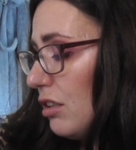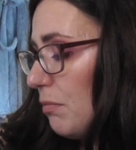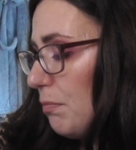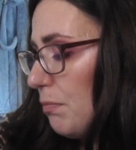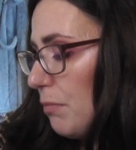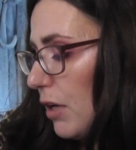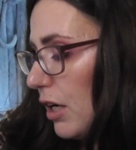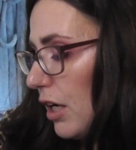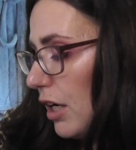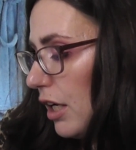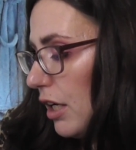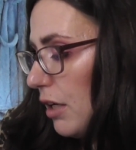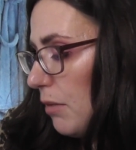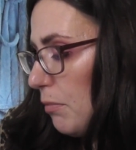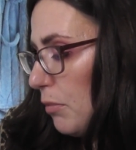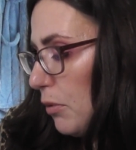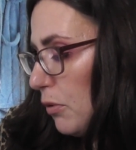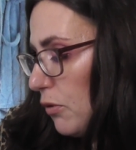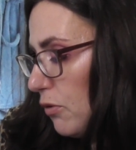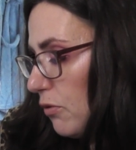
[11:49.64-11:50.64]
my
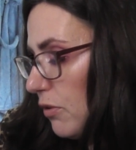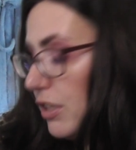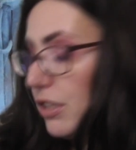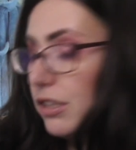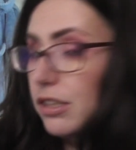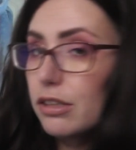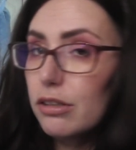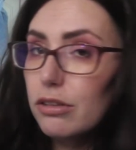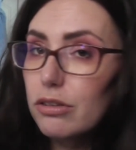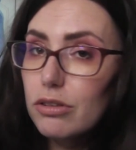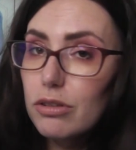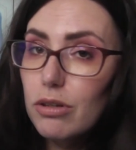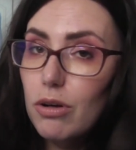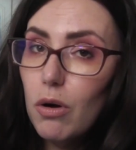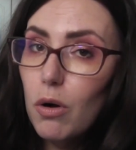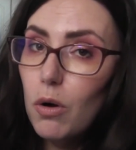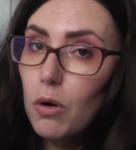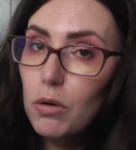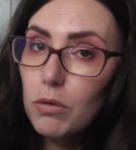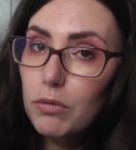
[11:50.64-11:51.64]
most recent
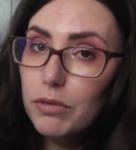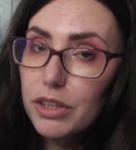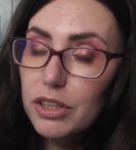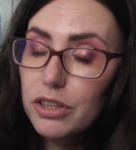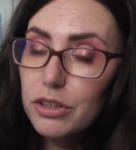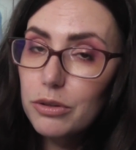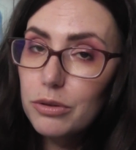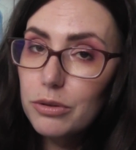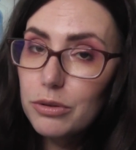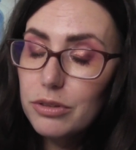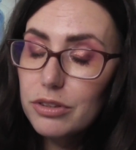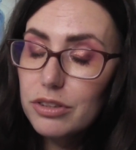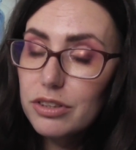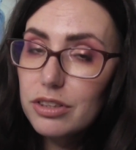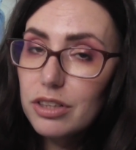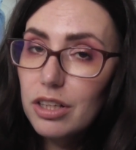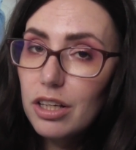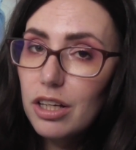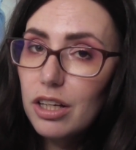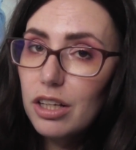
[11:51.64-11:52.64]
haul
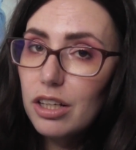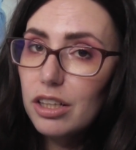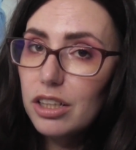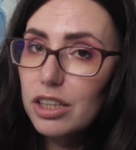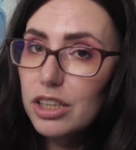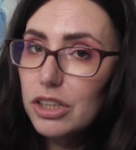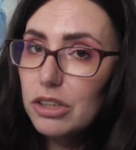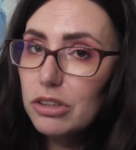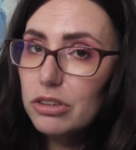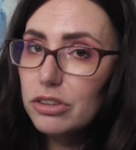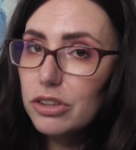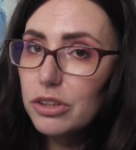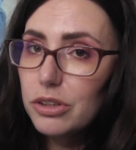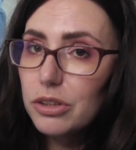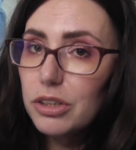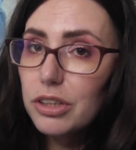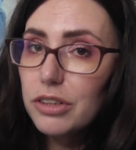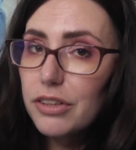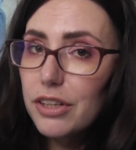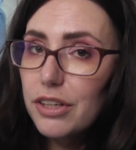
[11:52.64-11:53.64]
videos, you'll
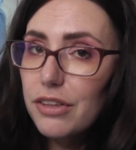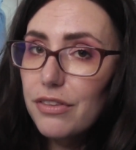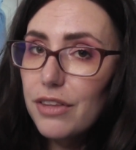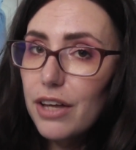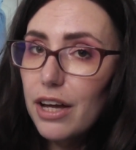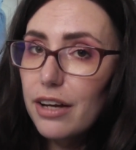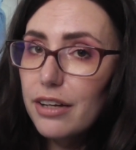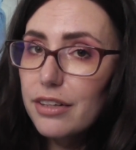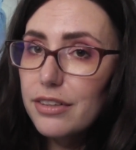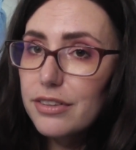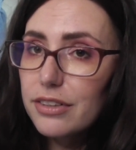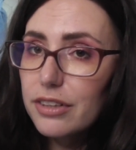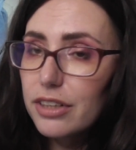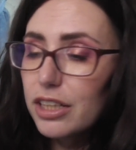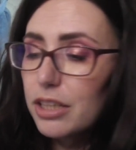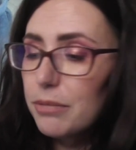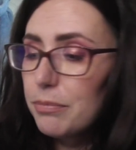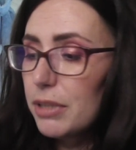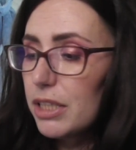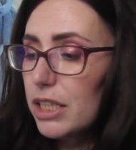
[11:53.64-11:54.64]
know that that is
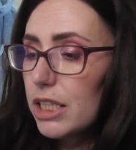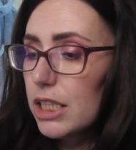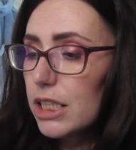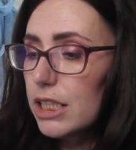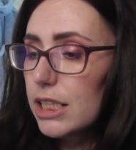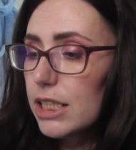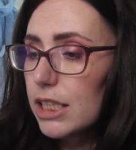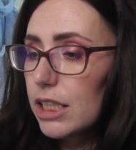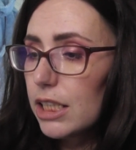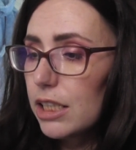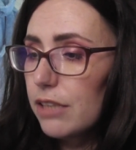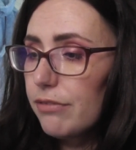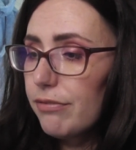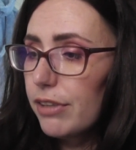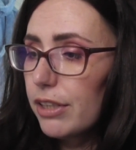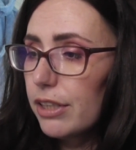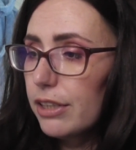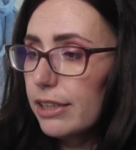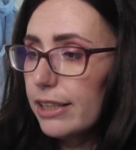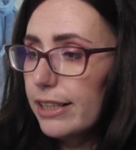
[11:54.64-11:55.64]
going to be a
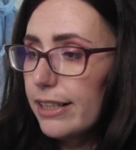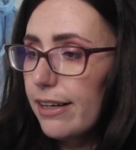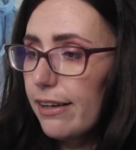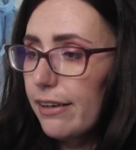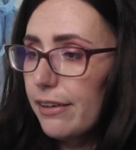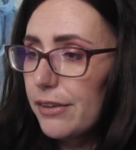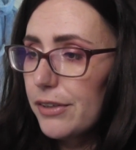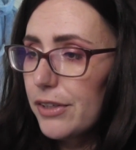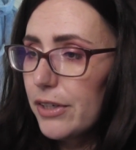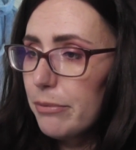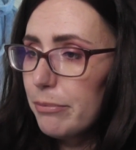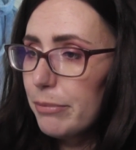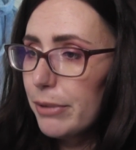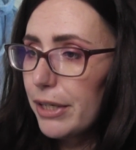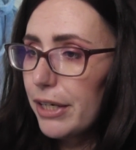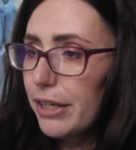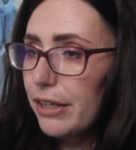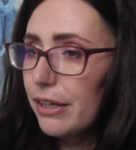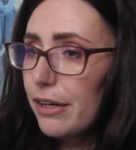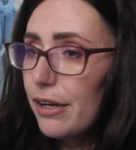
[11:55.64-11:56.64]
significantly higher
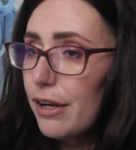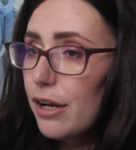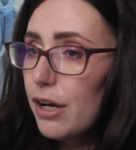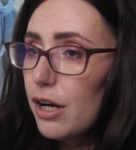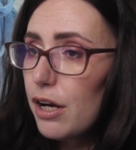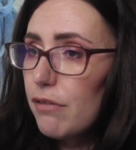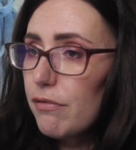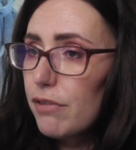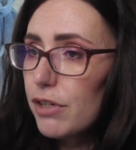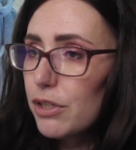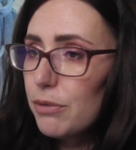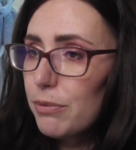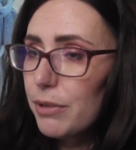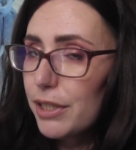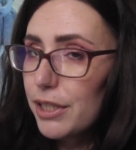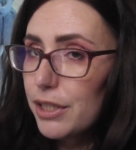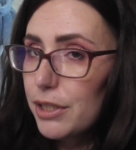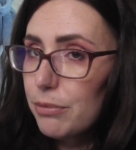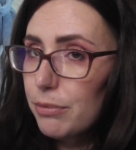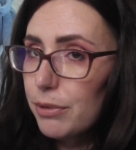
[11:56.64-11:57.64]
number for
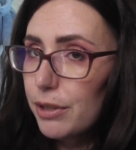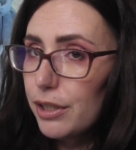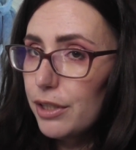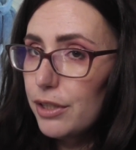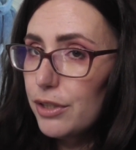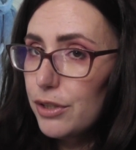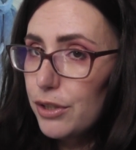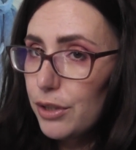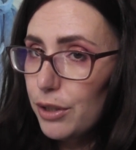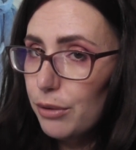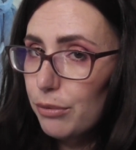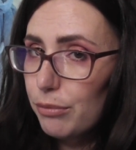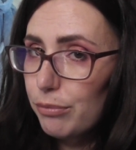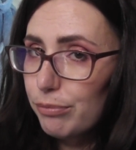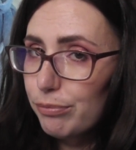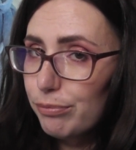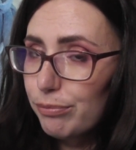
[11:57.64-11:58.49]
2022.